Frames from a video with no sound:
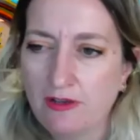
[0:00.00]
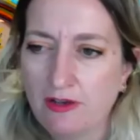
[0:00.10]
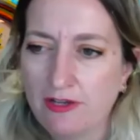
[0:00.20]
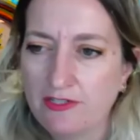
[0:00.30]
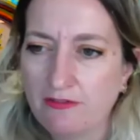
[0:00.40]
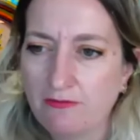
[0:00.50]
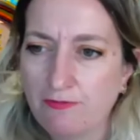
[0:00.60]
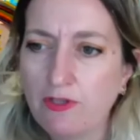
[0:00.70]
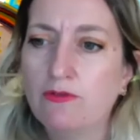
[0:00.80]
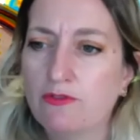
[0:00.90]

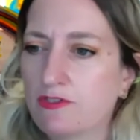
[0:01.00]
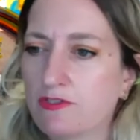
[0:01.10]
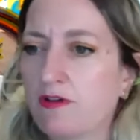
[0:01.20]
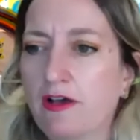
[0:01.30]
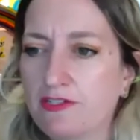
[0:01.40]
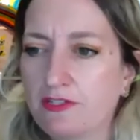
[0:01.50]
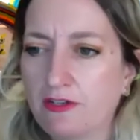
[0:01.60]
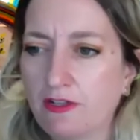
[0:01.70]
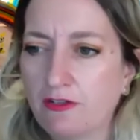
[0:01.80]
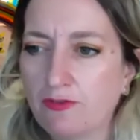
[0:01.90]
onto
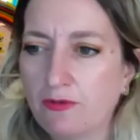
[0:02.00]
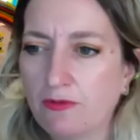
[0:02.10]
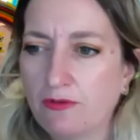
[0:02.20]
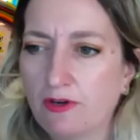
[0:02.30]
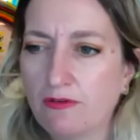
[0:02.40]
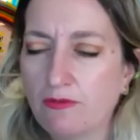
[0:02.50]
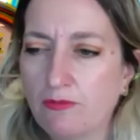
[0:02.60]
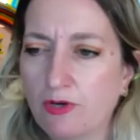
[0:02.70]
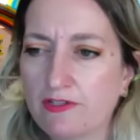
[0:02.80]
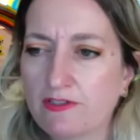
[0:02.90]
the colorful
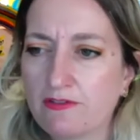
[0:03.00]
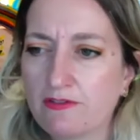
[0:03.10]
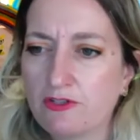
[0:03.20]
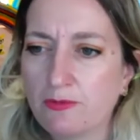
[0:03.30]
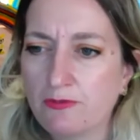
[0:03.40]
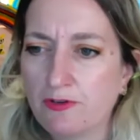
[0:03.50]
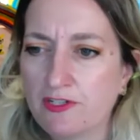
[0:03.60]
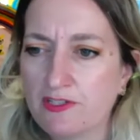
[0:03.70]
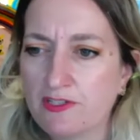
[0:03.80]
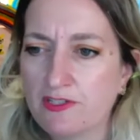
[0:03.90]
works suitable
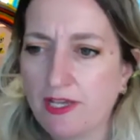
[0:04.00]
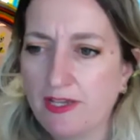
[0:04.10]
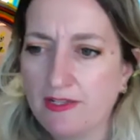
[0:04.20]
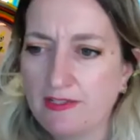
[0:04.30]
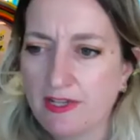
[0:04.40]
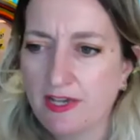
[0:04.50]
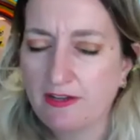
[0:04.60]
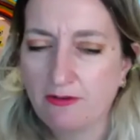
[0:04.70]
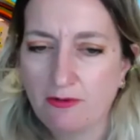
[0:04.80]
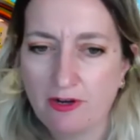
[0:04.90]
for display
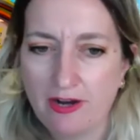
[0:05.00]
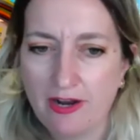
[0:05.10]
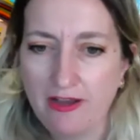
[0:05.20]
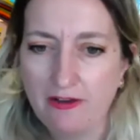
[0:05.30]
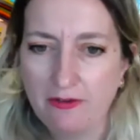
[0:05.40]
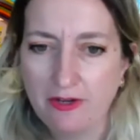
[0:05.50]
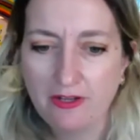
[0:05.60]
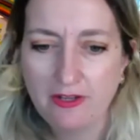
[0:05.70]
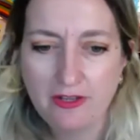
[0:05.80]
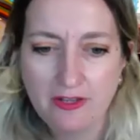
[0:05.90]
inside or out.
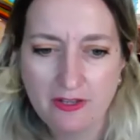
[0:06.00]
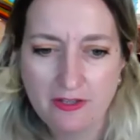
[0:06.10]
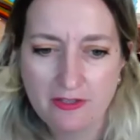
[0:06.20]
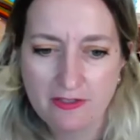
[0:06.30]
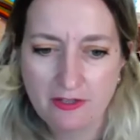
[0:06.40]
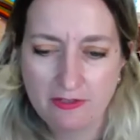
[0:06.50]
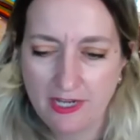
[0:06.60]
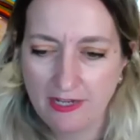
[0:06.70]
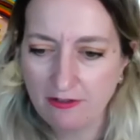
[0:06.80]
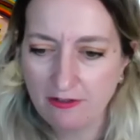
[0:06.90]
So
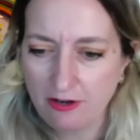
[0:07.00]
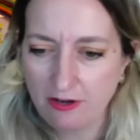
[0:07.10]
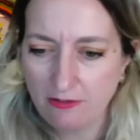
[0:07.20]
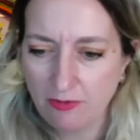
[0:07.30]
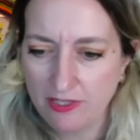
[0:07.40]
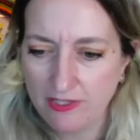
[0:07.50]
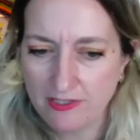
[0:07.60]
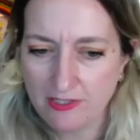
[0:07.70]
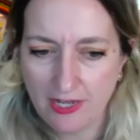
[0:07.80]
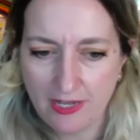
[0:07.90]
Taylor, are you with
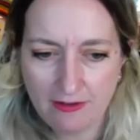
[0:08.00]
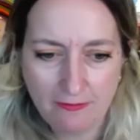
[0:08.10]
us today?